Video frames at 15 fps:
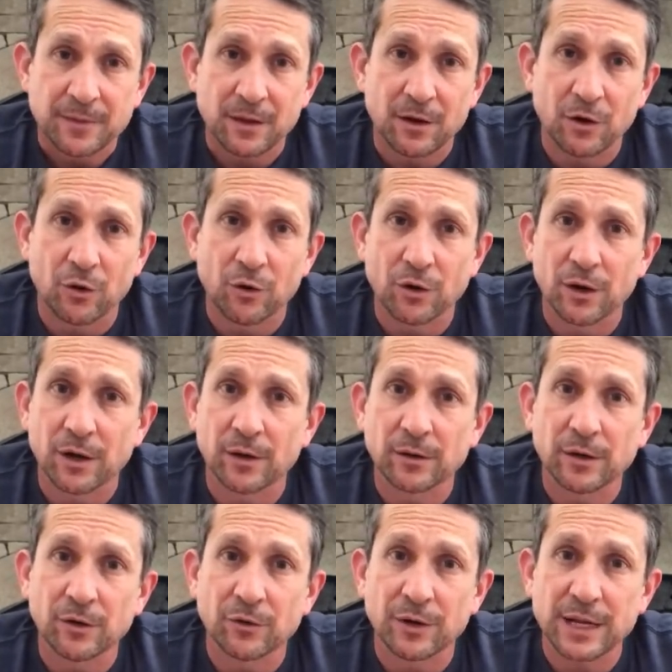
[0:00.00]
or
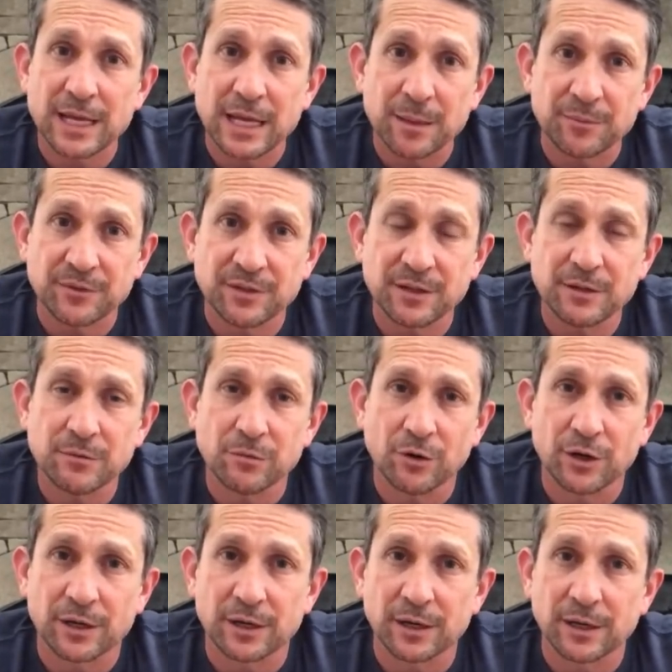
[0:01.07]
an EMT
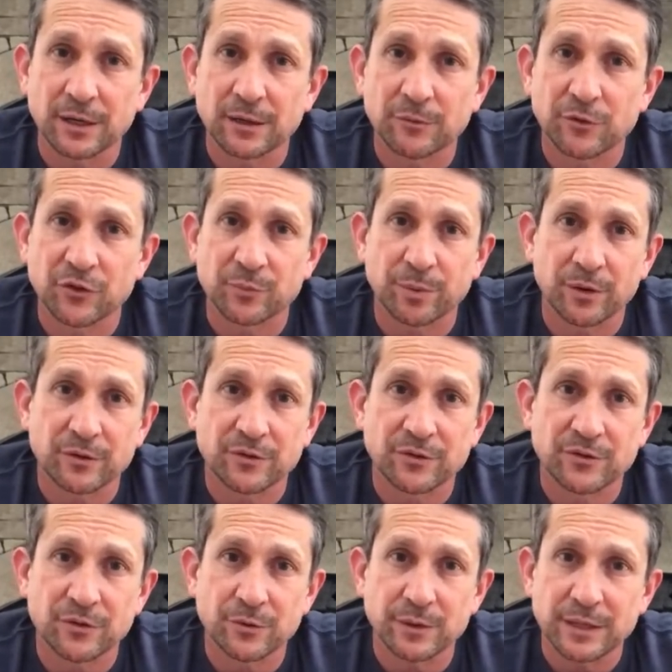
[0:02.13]
worker responds
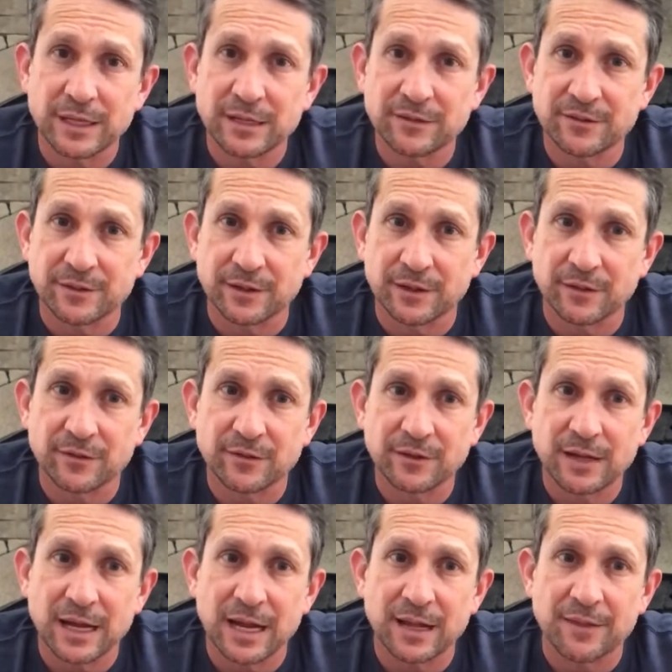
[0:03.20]
to an incident
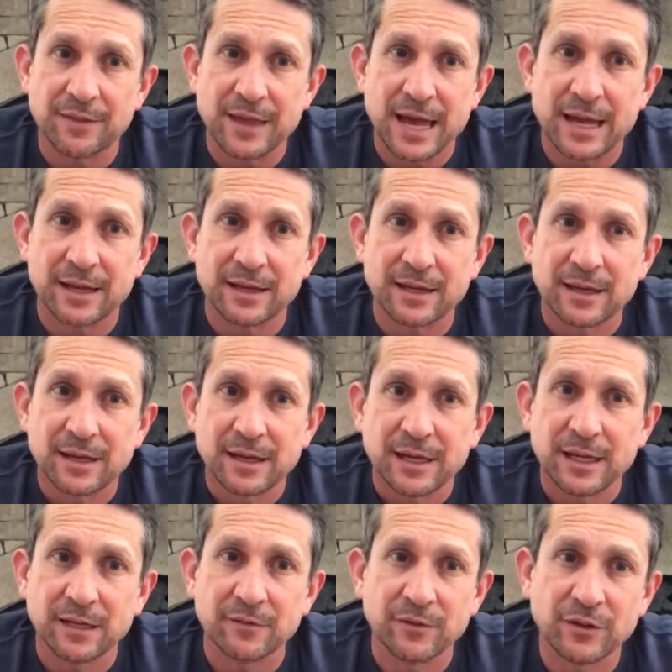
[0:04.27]
and that
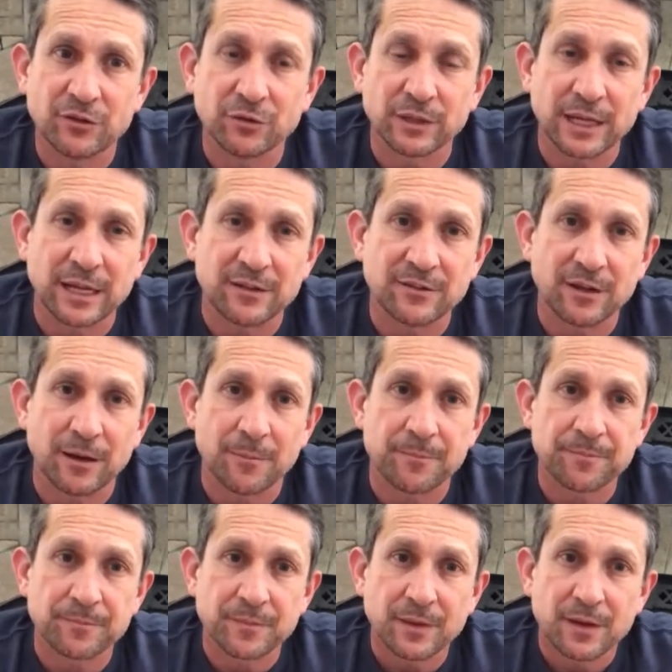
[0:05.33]
individual ends
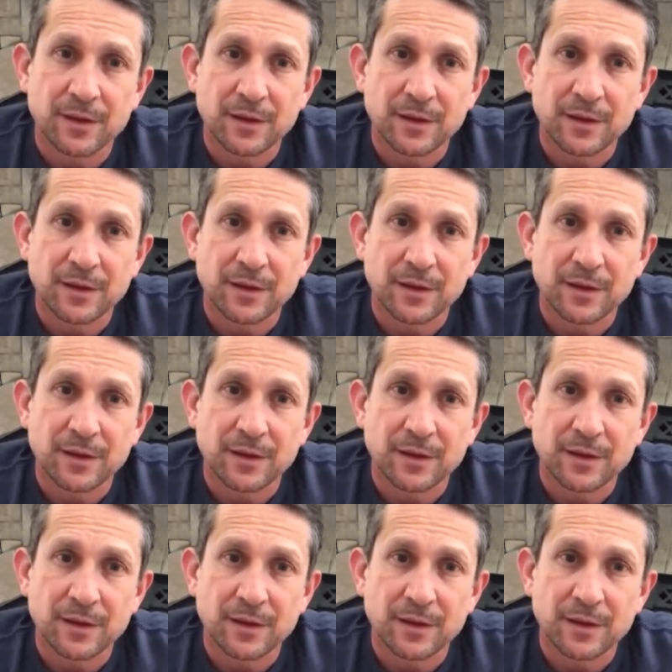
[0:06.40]
up